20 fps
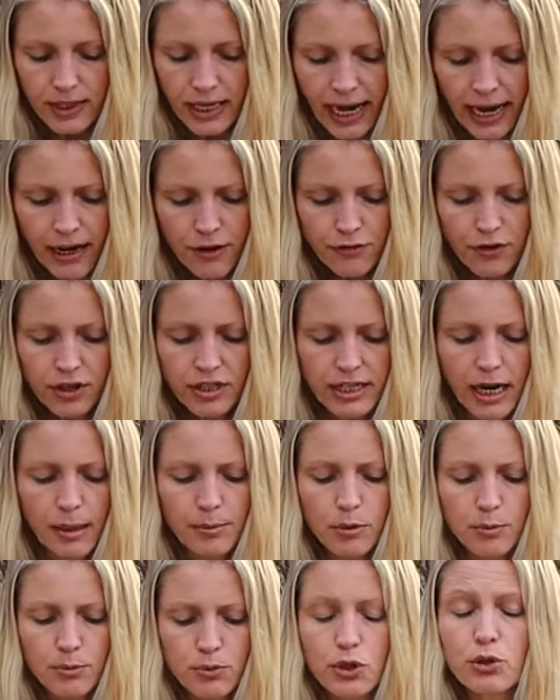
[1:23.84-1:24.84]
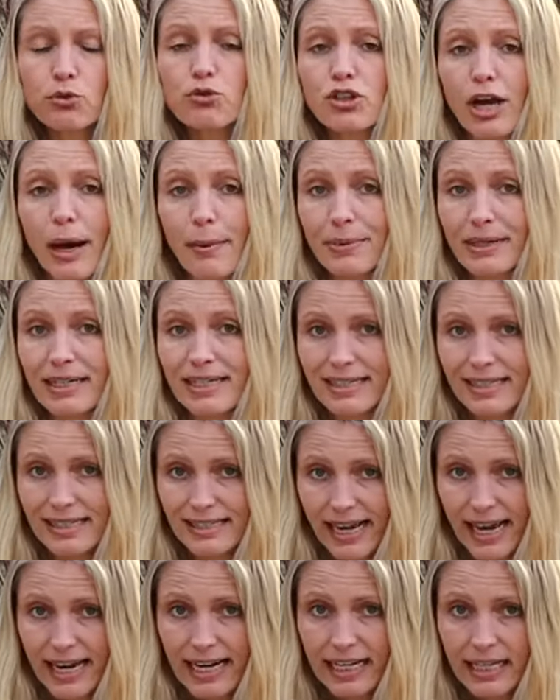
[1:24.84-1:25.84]
I, for example, prune Japanese
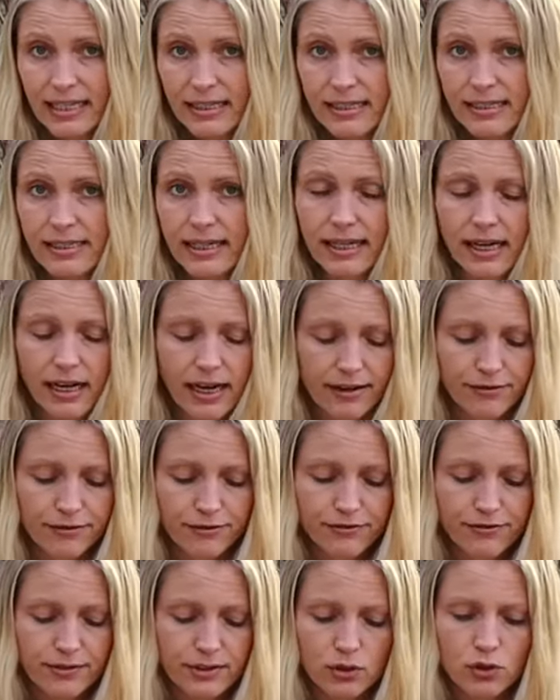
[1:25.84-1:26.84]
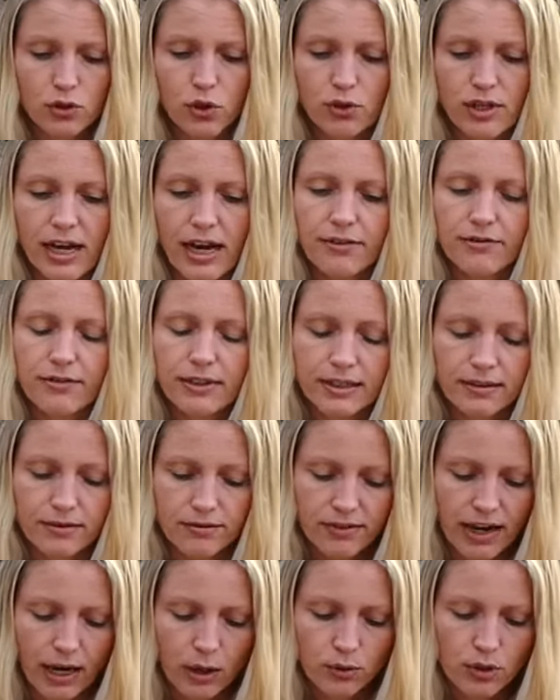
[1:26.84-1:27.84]
azaleas that have do not have a
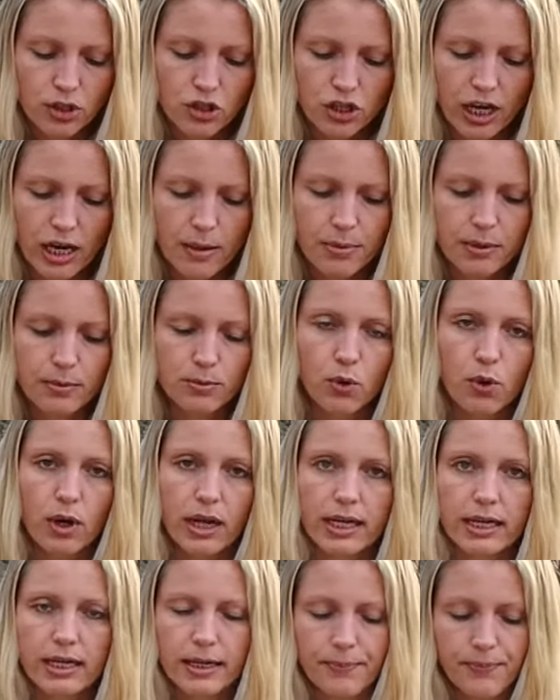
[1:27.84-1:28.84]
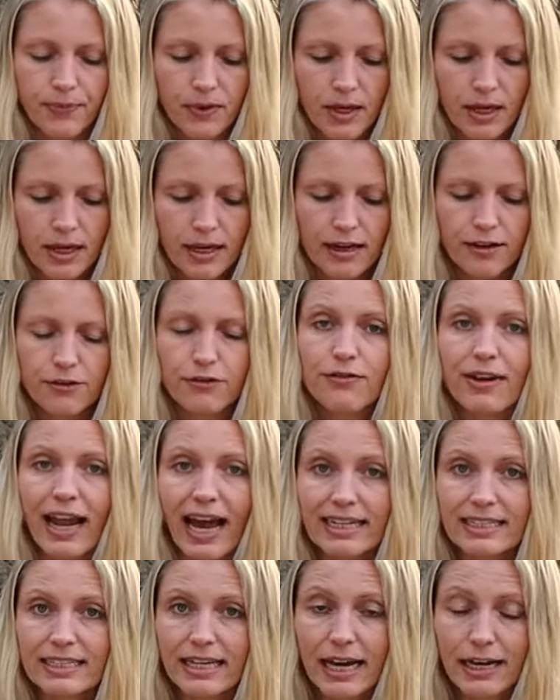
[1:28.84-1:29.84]
rounded shape, but more like a, a
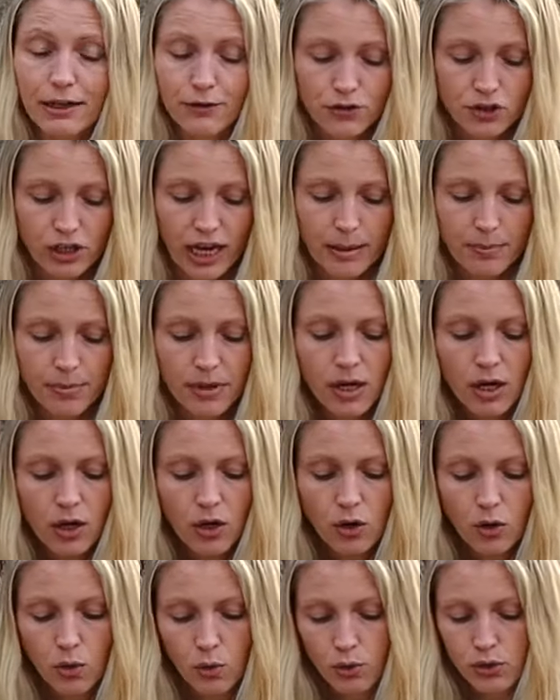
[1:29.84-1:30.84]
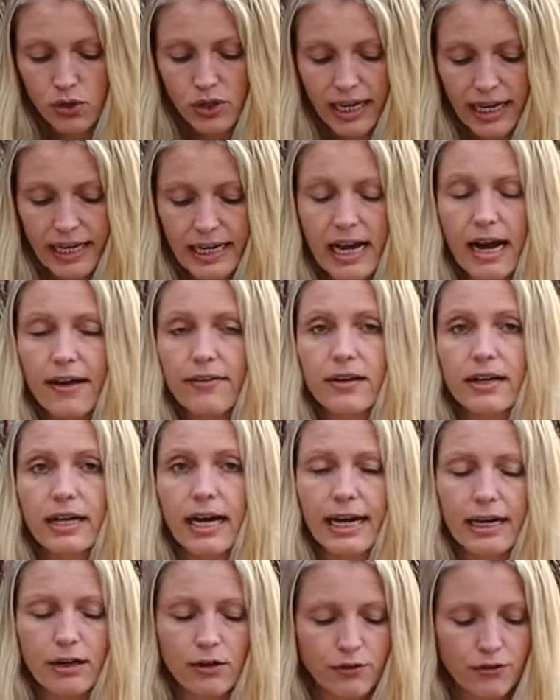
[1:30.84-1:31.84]
flat kind of shape, or also any other
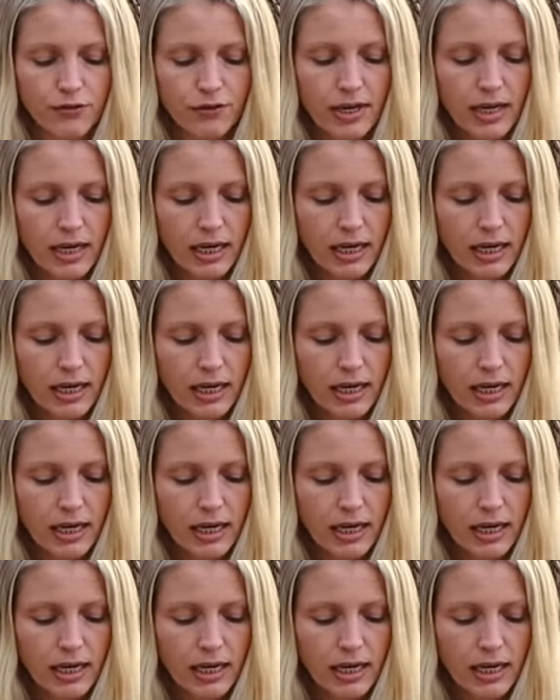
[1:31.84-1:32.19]
kind of